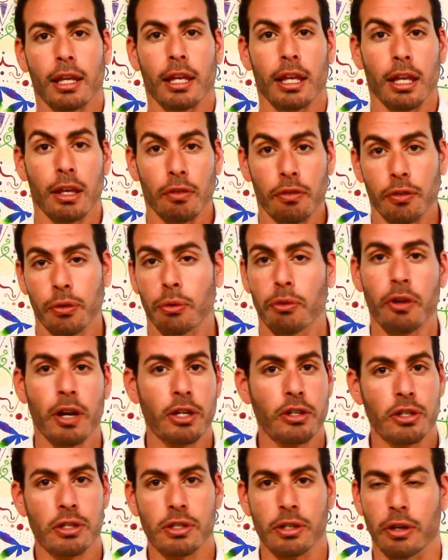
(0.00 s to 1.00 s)
If you
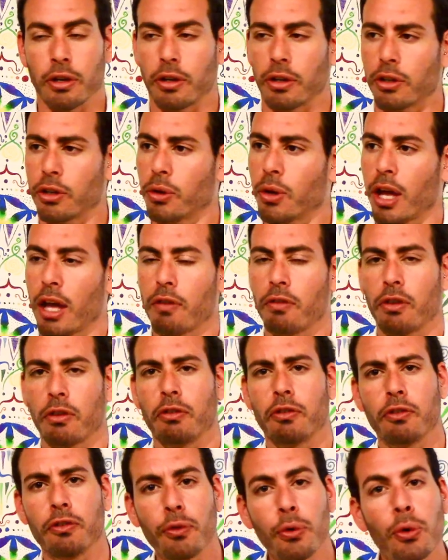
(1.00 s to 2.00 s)
register, you have a
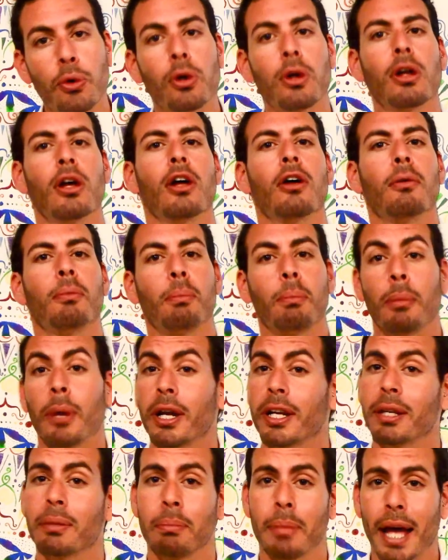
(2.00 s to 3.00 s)
full
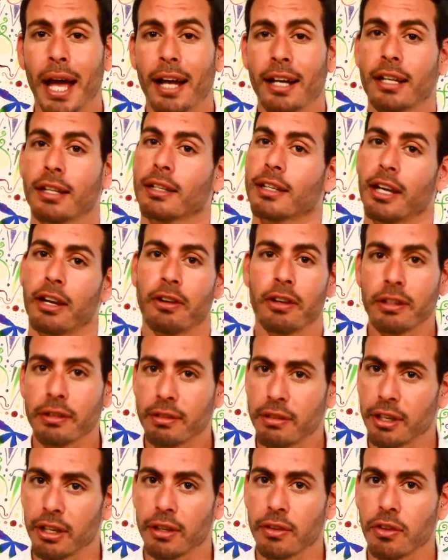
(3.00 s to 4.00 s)
money back
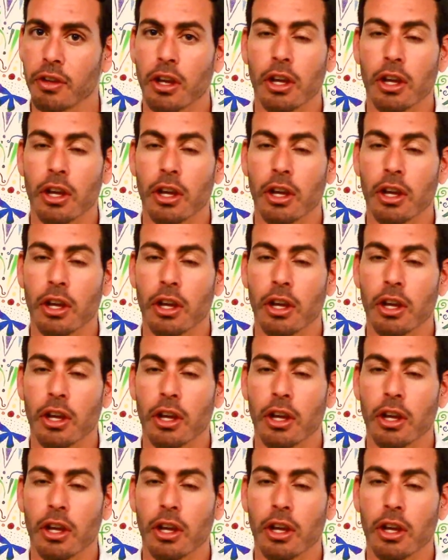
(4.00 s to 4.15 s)
guaranteed